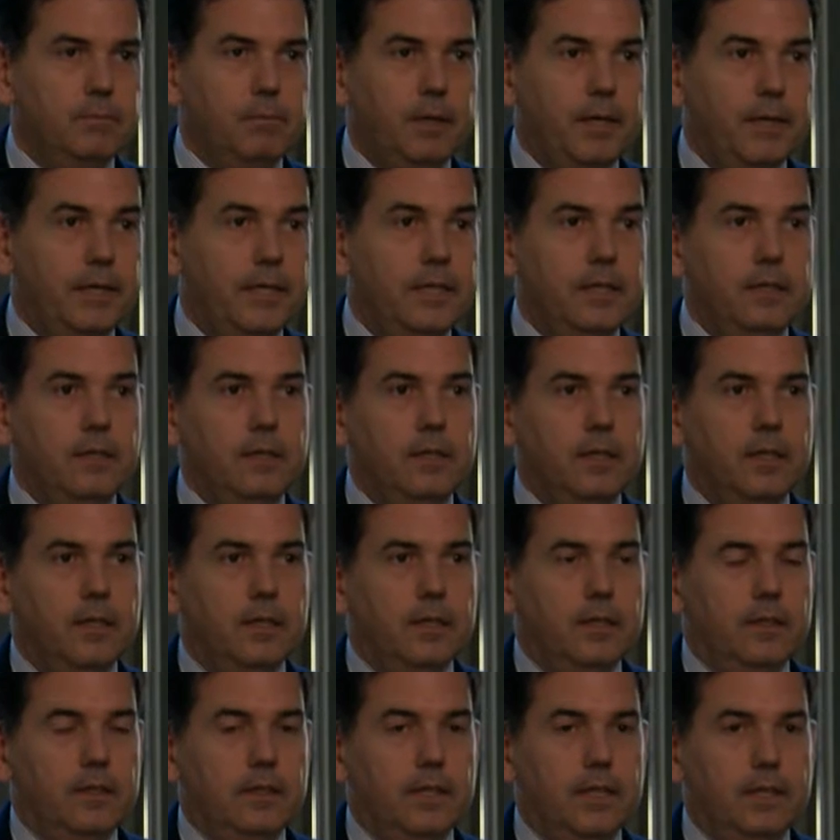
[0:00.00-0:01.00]
Barnier
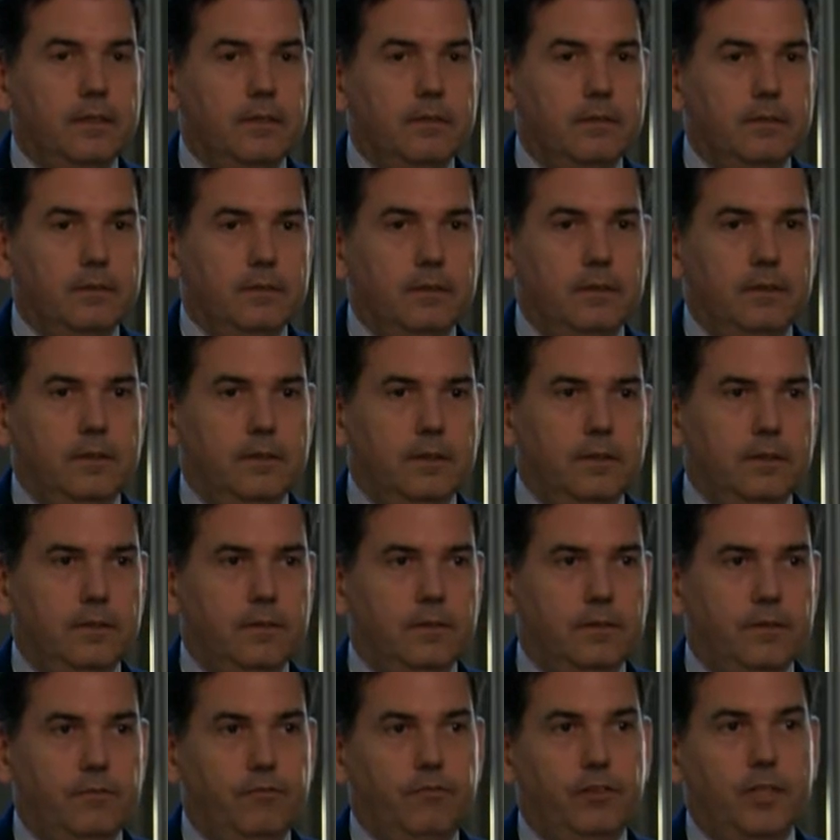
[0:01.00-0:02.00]
that
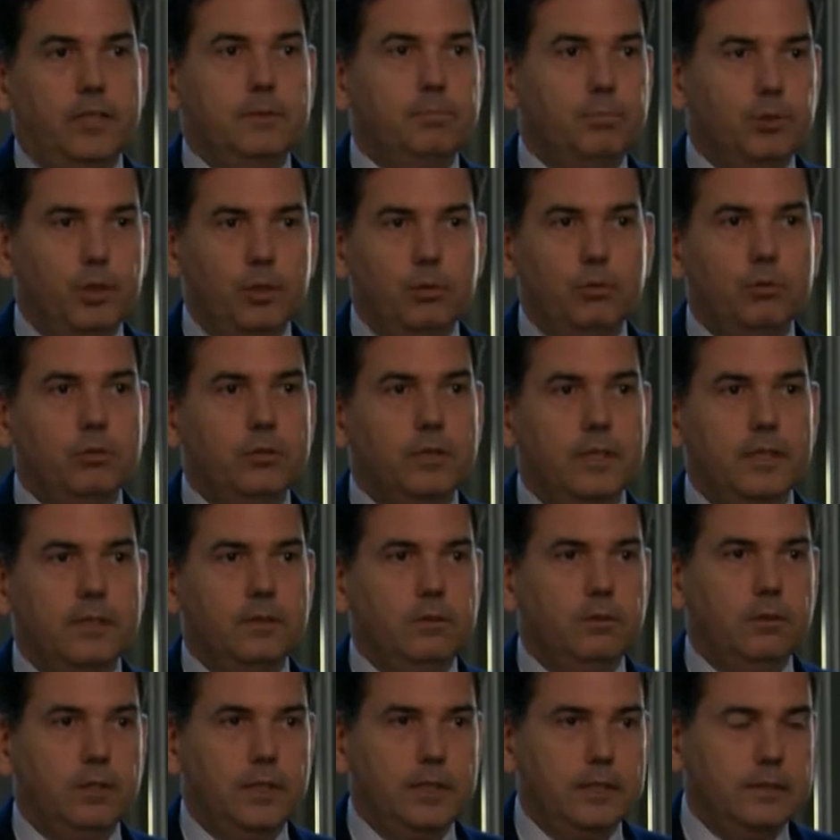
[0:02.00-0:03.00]
the fresh produce
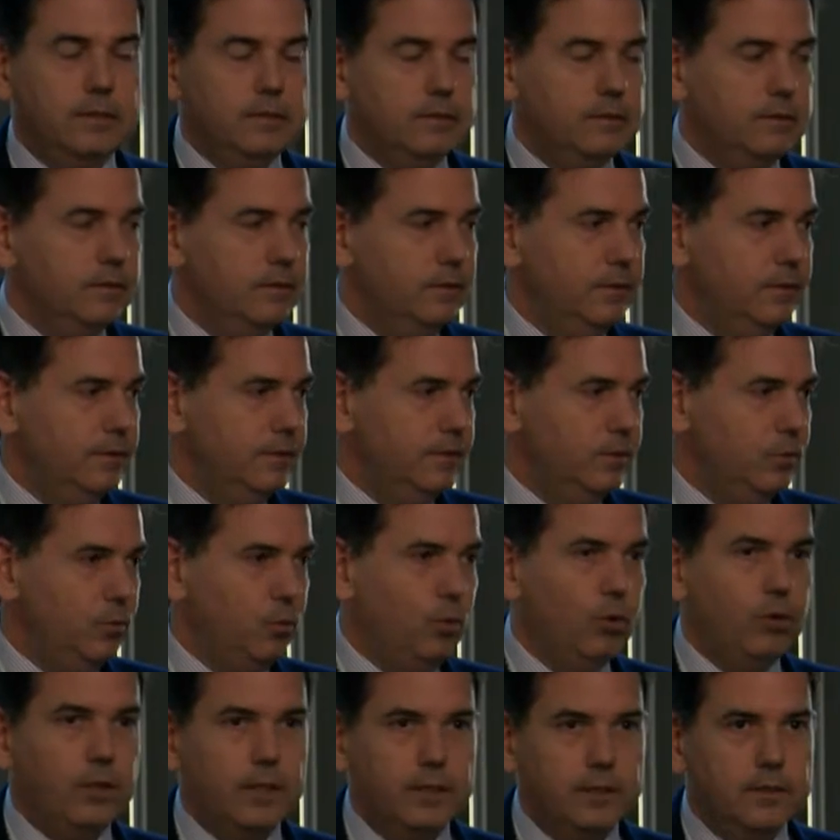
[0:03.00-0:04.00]
sector is
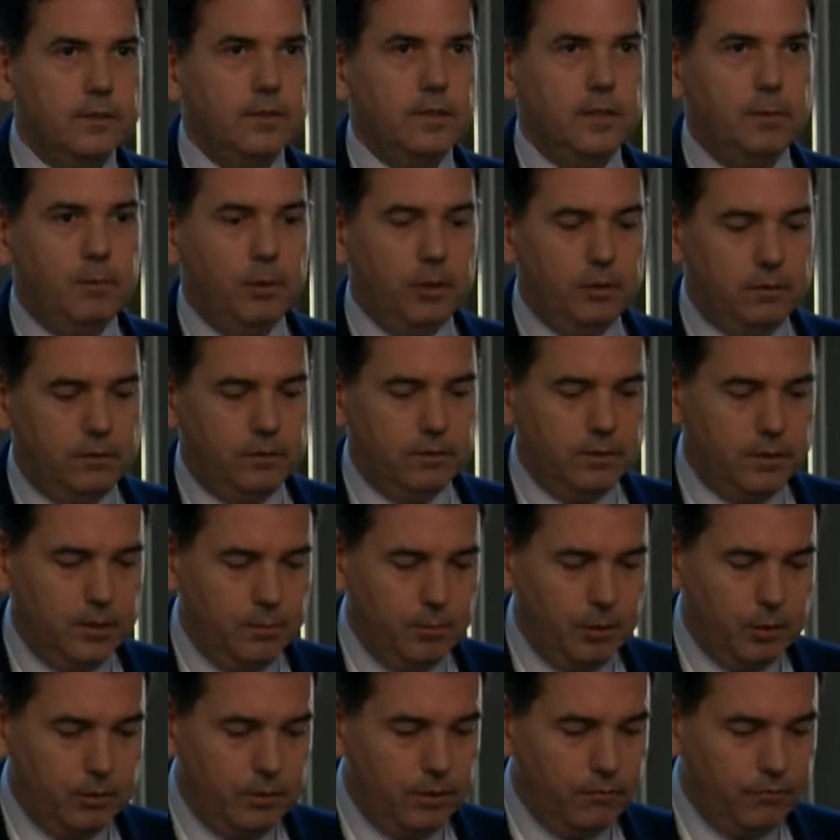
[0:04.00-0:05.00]
worried
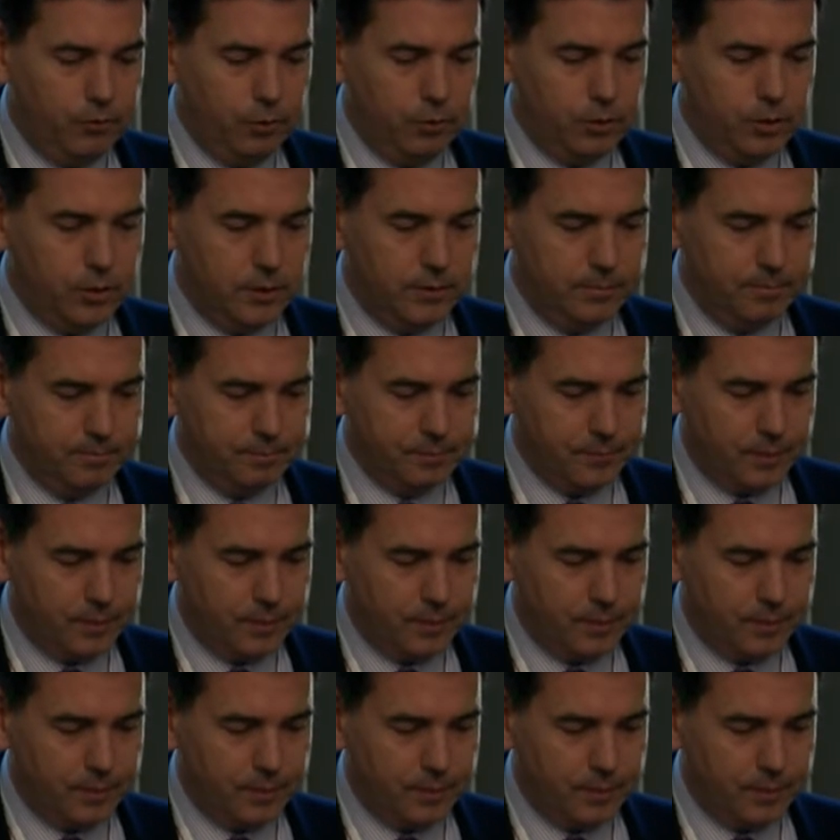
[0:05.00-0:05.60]
about the future.